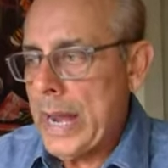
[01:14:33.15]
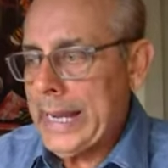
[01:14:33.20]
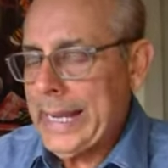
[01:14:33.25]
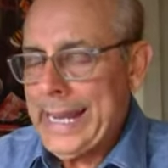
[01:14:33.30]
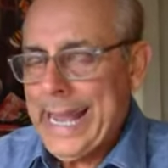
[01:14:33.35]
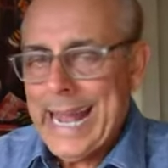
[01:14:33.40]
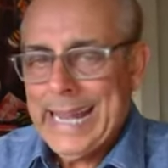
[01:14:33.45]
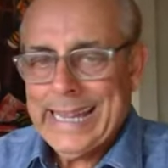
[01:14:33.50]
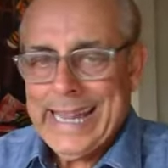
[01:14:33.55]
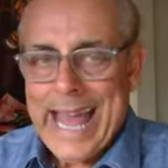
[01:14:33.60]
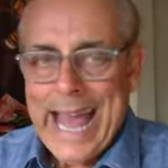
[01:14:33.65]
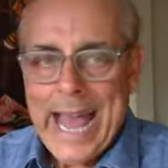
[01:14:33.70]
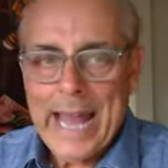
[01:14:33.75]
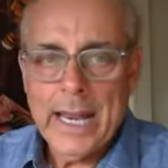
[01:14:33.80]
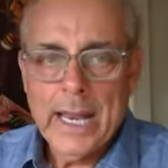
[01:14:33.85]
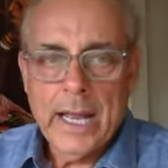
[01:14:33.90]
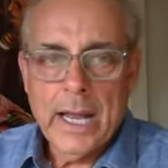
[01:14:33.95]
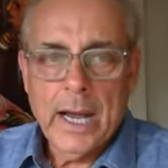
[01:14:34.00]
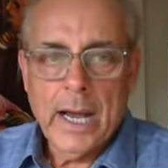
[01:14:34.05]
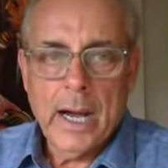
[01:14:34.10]
So I
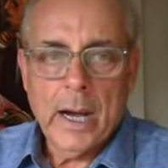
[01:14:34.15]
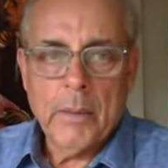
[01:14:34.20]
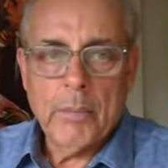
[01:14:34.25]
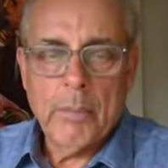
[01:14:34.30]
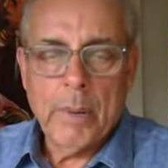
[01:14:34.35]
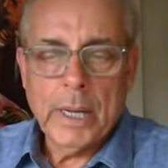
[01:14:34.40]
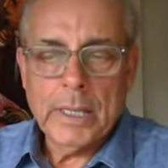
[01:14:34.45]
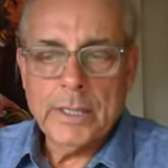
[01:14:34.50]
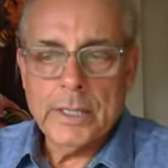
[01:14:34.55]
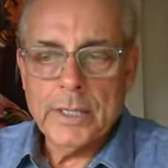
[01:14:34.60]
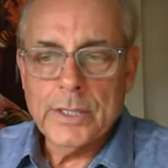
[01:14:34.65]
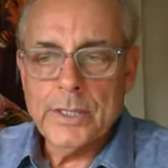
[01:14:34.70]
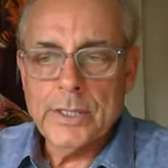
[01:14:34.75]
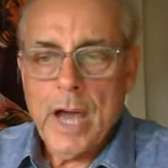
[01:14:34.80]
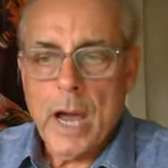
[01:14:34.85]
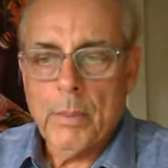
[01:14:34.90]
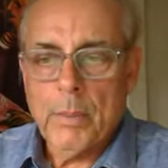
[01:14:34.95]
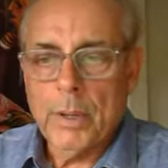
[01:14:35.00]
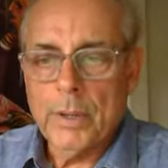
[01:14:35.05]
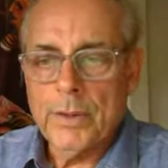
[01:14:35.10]
get that.
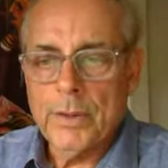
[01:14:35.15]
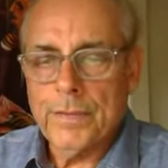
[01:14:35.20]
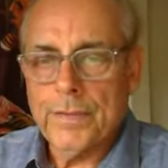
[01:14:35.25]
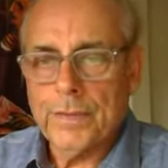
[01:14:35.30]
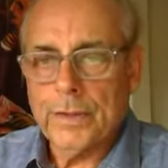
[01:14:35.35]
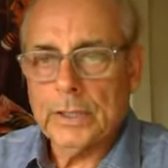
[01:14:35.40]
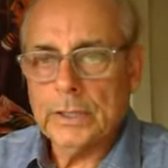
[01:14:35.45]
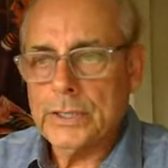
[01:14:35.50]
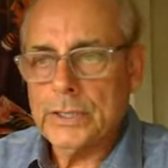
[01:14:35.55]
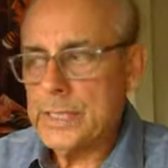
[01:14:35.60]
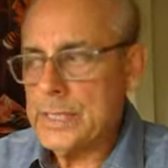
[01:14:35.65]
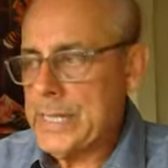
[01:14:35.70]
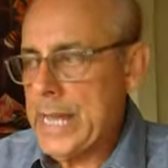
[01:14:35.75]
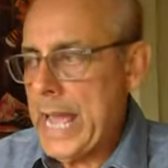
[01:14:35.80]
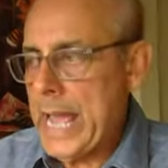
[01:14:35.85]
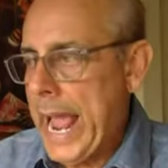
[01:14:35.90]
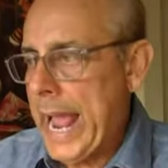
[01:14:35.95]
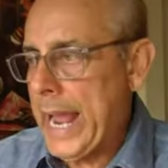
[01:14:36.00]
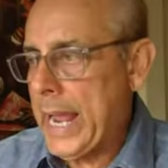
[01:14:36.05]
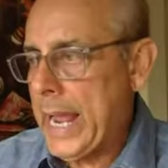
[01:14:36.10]
But to double the
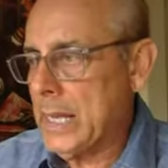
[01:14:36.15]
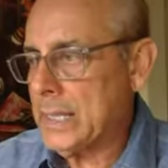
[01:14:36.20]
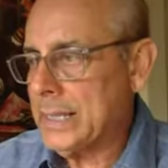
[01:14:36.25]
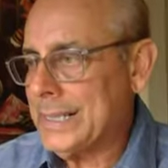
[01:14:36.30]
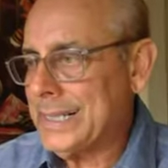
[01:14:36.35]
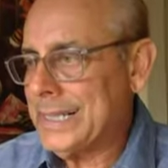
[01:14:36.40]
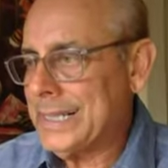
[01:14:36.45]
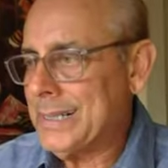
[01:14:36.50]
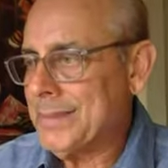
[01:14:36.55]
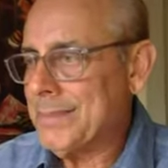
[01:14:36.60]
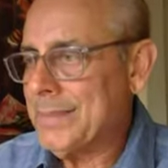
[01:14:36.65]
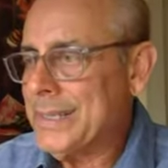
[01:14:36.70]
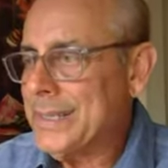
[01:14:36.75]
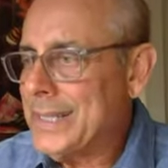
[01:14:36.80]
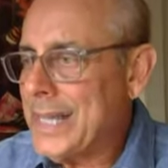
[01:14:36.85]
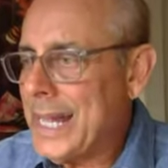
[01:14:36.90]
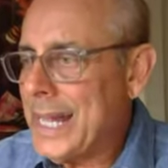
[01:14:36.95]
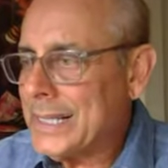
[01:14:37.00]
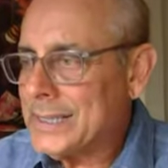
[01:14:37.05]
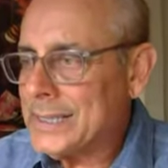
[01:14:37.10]
first day,
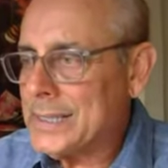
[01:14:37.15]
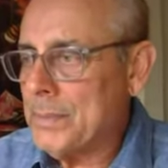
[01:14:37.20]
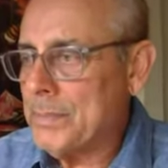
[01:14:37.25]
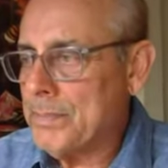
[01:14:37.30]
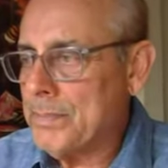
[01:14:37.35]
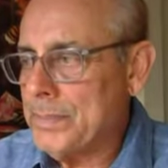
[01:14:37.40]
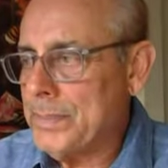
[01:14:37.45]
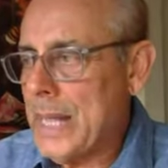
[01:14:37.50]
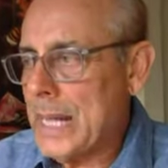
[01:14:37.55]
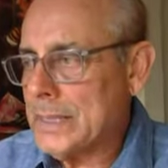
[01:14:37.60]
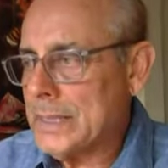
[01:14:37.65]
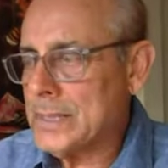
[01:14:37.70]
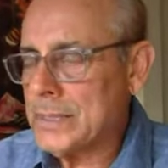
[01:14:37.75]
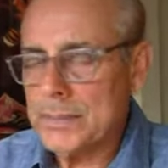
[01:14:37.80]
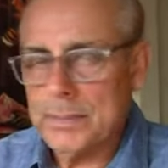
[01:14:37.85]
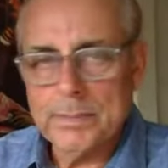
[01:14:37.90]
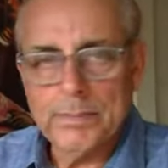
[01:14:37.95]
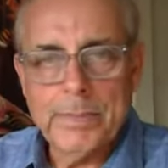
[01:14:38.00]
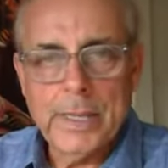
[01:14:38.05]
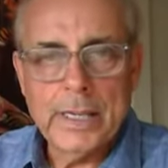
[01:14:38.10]
that's a
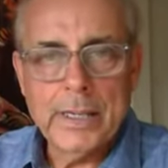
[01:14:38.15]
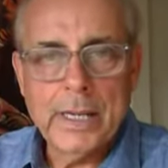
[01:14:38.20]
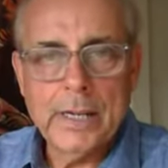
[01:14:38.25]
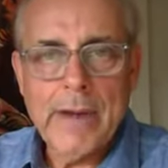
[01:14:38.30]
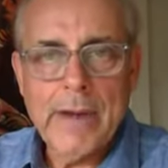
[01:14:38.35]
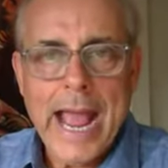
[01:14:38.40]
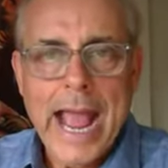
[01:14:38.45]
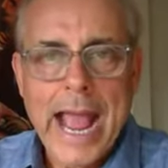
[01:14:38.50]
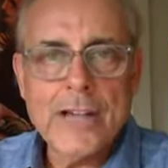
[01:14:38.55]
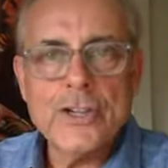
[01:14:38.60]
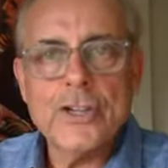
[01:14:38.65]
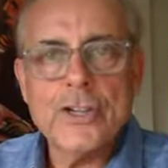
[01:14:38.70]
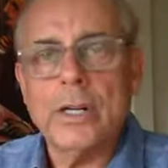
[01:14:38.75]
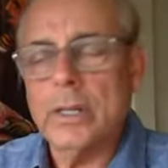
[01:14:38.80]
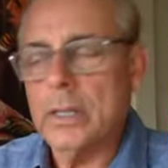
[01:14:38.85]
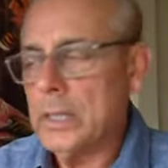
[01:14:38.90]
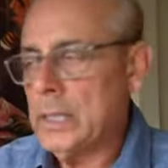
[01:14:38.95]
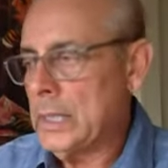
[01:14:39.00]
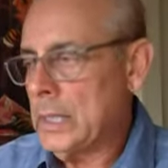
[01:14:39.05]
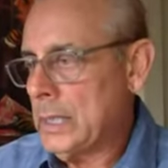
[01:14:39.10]
bit
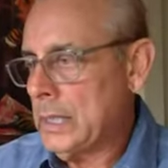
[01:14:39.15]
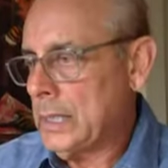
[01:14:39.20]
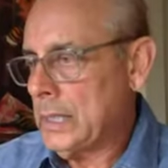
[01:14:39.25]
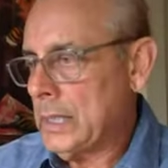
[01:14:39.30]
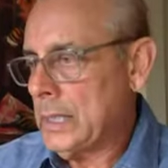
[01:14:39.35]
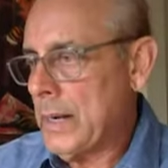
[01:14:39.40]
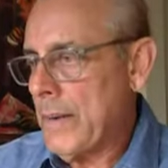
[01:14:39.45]
irrational.